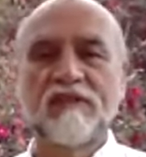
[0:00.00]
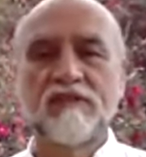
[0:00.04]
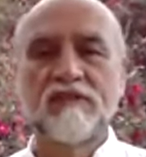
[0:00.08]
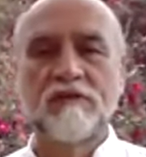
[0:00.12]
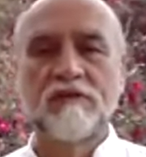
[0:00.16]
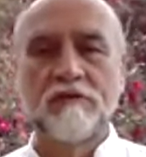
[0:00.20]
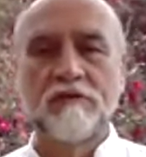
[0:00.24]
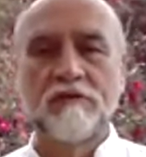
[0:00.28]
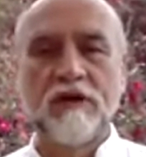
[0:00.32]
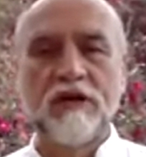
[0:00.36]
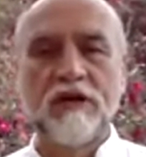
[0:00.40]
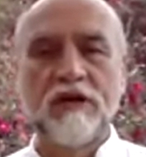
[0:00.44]

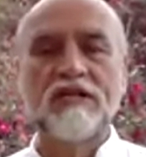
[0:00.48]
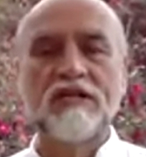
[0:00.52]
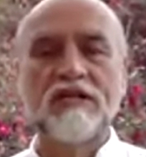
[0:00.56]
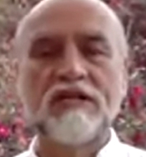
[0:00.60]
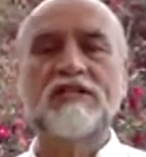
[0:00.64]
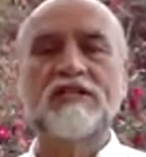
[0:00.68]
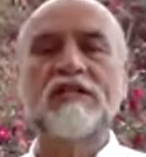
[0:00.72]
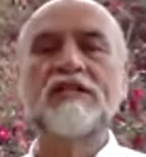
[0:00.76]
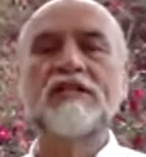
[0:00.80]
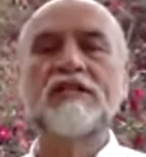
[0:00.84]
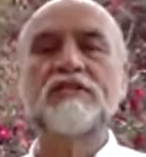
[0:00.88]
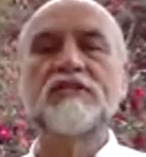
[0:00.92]
the
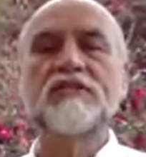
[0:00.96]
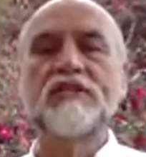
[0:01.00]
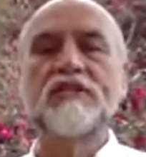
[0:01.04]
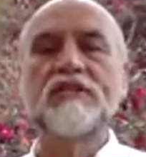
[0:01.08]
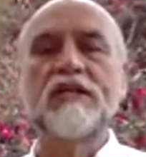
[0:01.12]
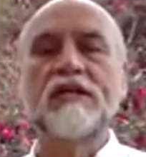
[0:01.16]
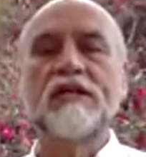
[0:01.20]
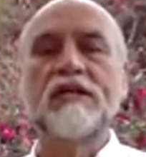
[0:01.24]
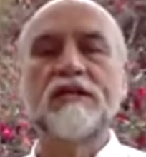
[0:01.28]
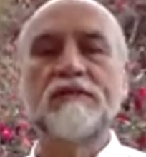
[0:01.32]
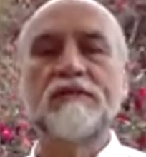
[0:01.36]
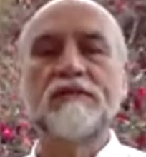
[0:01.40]
rising
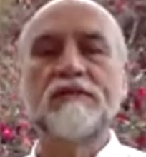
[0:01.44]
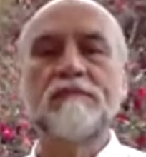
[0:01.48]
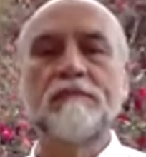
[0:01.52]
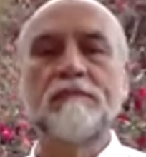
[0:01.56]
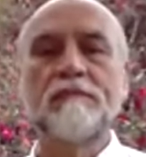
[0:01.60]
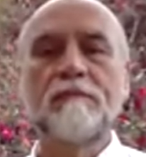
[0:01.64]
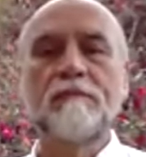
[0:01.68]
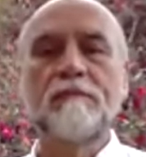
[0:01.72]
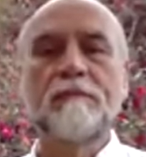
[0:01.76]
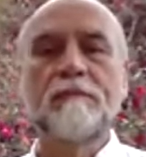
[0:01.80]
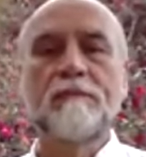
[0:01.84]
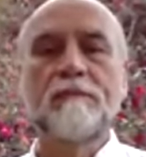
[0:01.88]
sun.
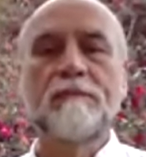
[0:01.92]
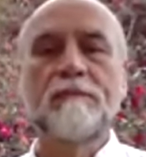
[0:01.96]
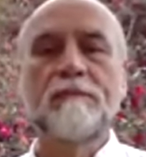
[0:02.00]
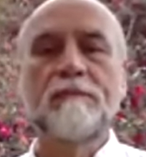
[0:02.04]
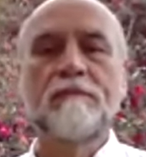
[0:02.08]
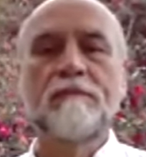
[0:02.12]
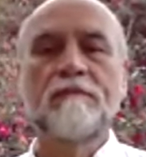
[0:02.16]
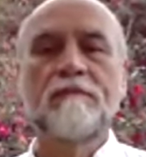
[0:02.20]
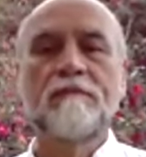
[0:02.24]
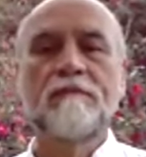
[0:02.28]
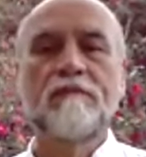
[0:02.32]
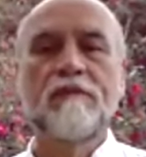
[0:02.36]

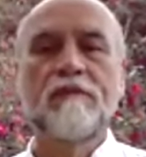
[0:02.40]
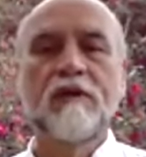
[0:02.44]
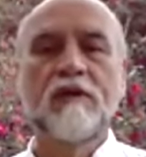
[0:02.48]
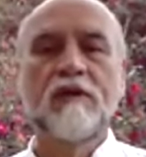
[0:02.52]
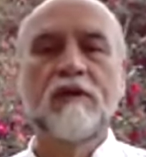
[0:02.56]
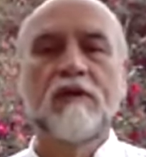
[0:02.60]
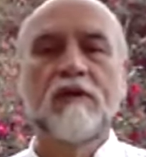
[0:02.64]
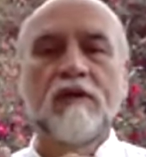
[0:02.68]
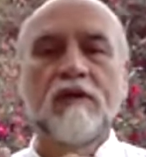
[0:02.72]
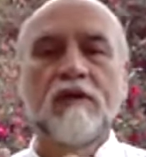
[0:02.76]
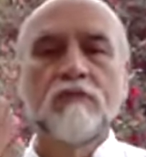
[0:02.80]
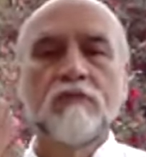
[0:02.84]

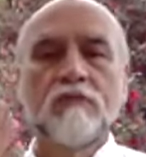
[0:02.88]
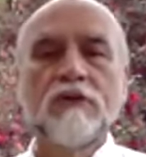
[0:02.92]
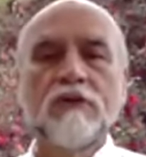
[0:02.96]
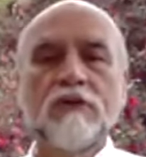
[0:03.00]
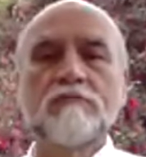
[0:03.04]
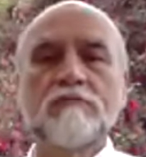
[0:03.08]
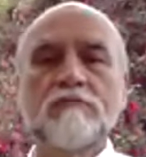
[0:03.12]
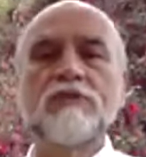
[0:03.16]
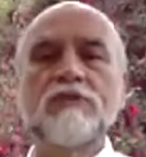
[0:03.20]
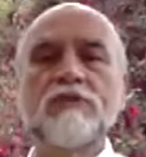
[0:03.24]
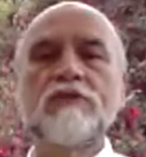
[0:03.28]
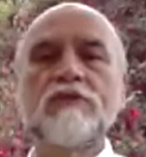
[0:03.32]
We
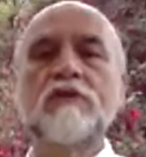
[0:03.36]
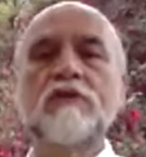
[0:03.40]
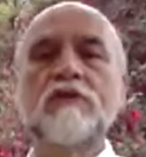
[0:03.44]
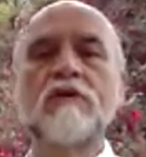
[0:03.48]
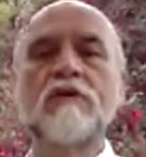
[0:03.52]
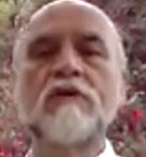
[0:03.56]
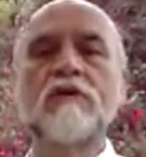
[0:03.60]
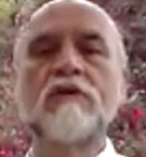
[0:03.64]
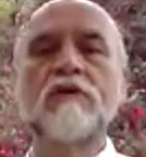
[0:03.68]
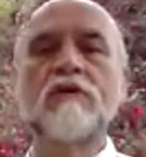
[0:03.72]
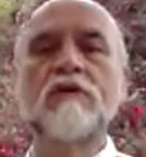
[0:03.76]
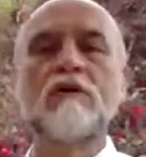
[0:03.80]

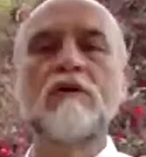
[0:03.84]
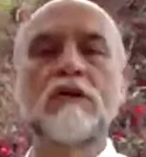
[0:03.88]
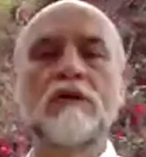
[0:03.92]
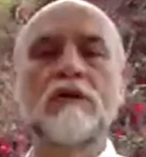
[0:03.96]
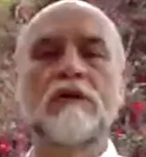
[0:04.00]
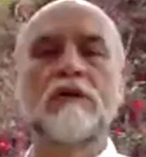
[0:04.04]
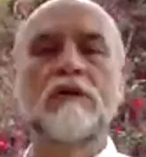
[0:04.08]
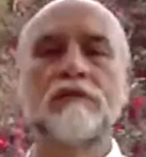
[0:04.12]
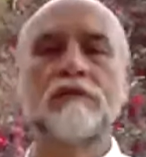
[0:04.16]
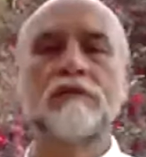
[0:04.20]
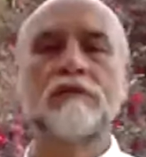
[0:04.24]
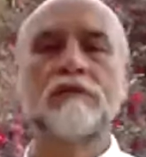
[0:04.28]

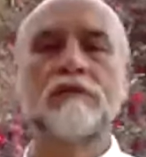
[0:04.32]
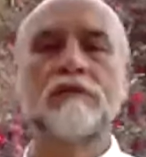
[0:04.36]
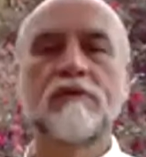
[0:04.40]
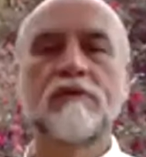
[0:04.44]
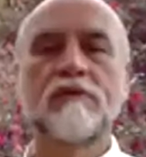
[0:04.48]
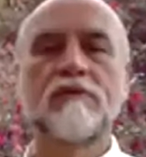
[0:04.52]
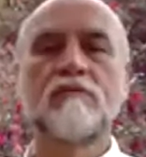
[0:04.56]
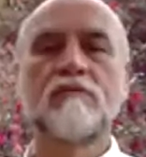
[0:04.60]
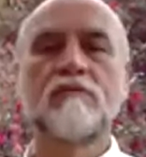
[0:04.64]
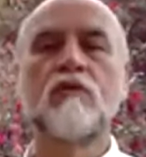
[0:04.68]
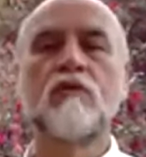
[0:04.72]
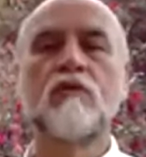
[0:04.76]
absorb
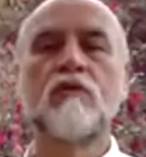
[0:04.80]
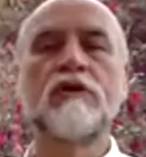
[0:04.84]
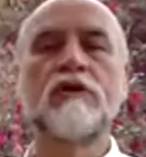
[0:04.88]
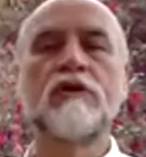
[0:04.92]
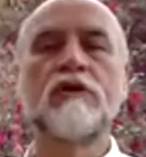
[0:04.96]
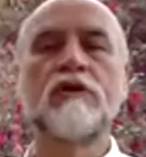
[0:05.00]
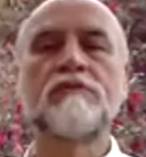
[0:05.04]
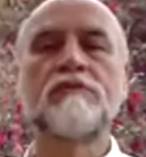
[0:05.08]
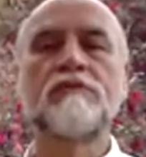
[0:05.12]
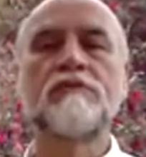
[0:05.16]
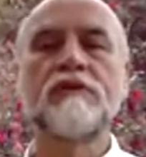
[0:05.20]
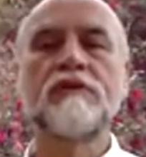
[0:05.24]
the
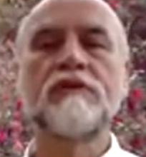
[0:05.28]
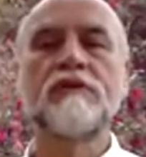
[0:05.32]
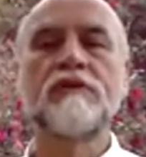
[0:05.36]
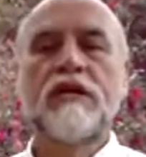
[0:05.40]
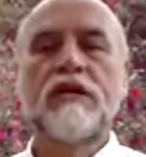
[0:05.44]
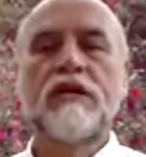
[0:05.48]
warmth and